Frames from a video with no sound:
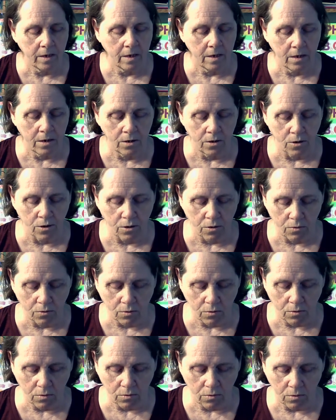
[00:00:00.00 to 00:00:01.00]
your
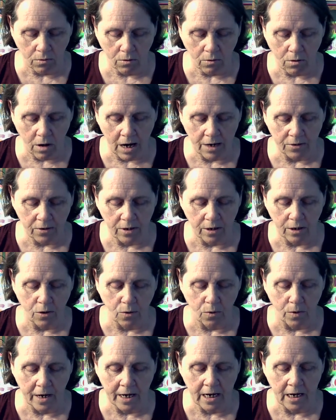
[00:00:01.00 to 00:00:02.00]
across the
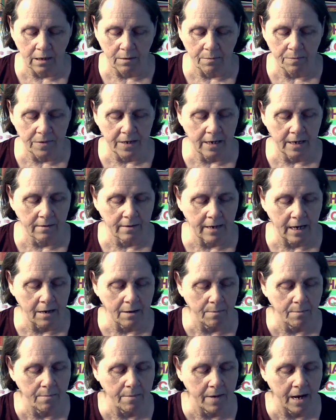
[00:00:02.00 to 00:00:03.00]
curriculum things like
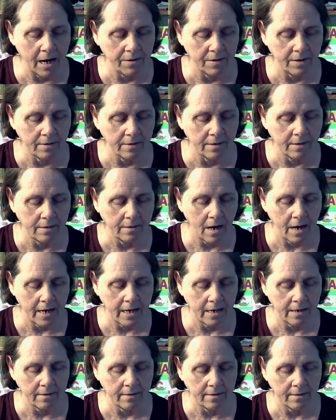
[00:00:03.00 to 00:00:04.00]
math and
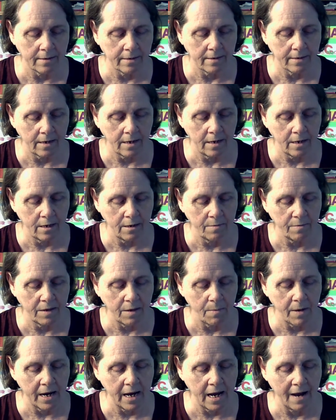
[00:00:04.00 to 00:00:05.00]
science. They
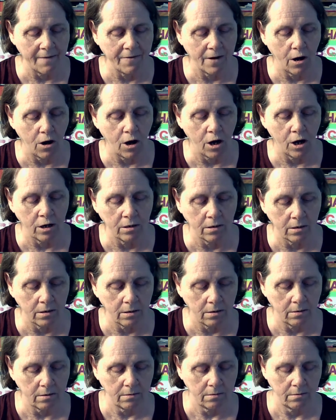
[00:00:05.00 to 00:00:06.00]
might have an art
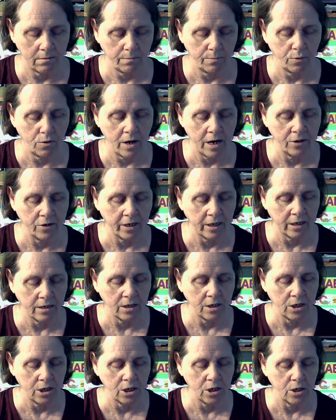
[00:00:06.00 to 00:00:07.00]
project to
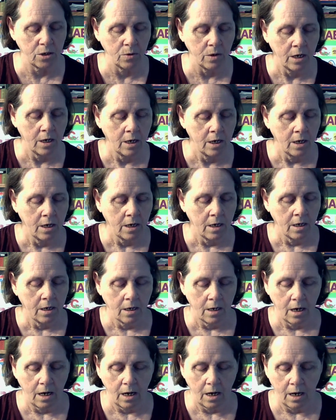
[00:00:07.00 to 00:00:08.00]
do,
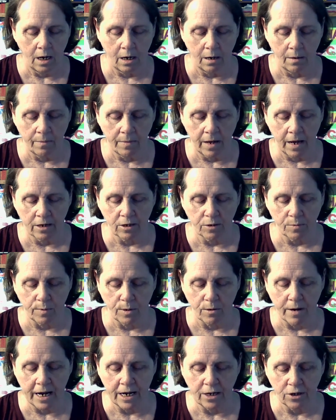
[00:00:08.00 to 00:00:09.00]

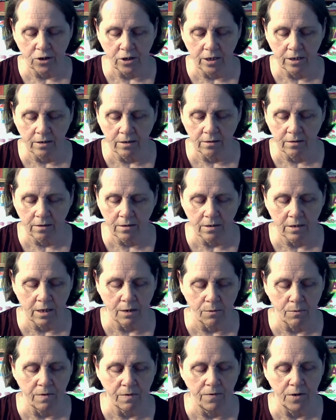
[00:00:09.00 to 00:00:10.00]
explorations, the
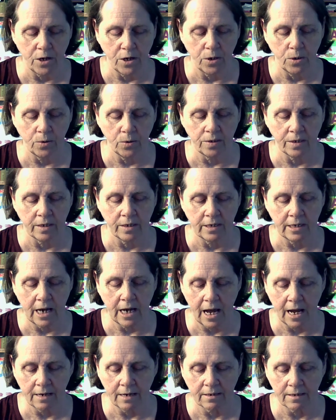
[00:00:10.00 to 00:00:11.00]
reviews and
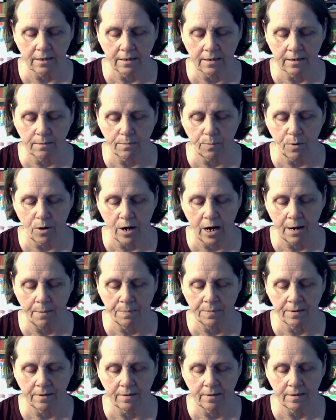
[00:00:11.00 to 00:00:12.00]
tests,
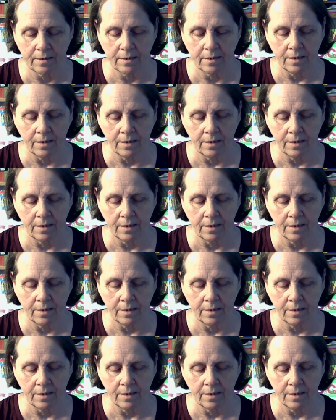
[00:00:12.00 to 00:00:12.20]
preps,